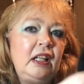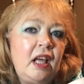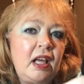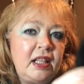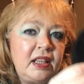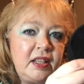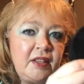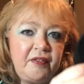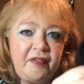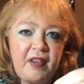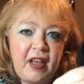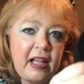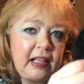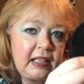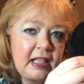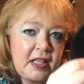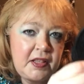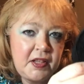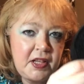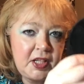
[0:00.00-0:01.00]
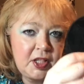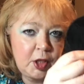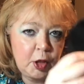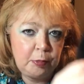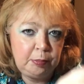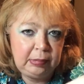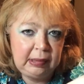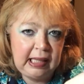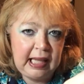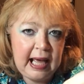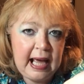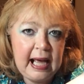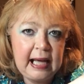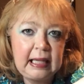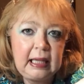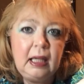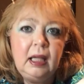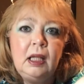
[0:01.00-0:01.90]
like the fact that these are black